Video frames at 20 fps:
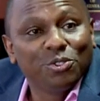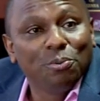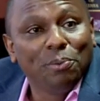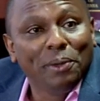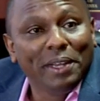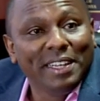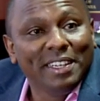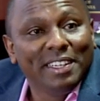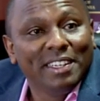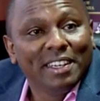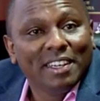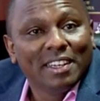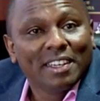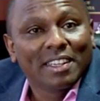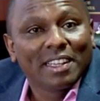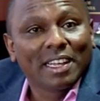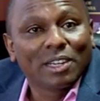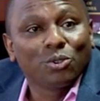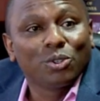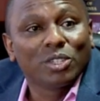Jubilee
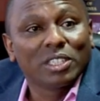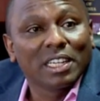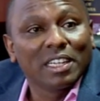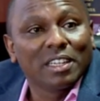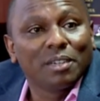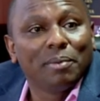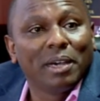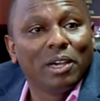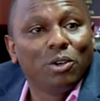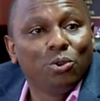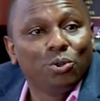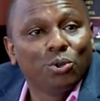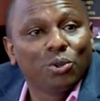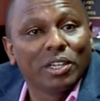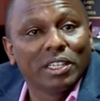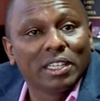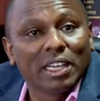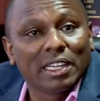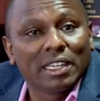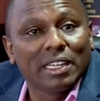that was led by Uhuru
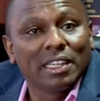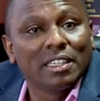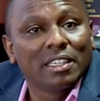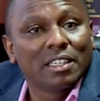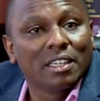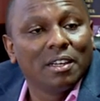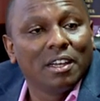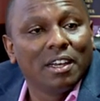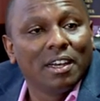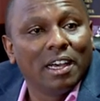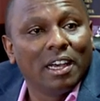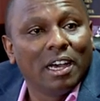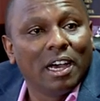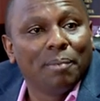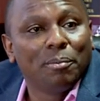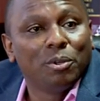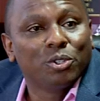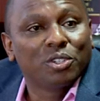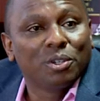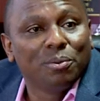Kenyatta and uh,
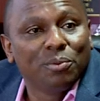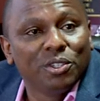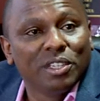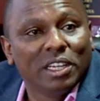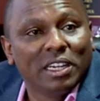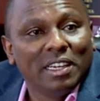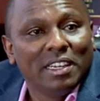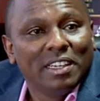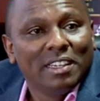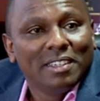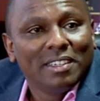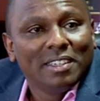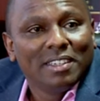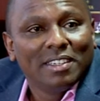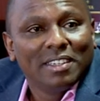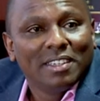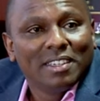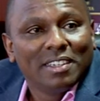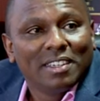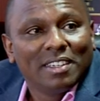Amos Kimunya
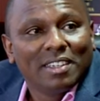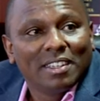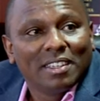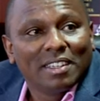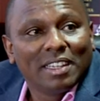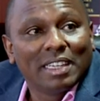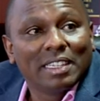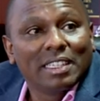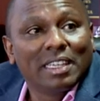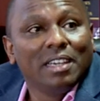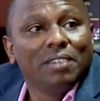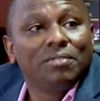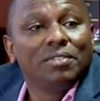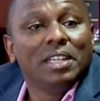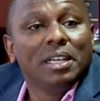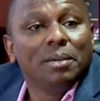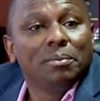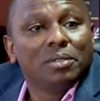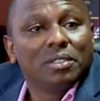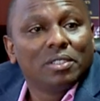that gave
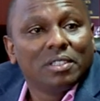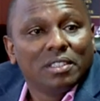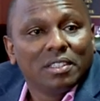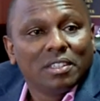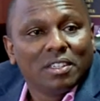names.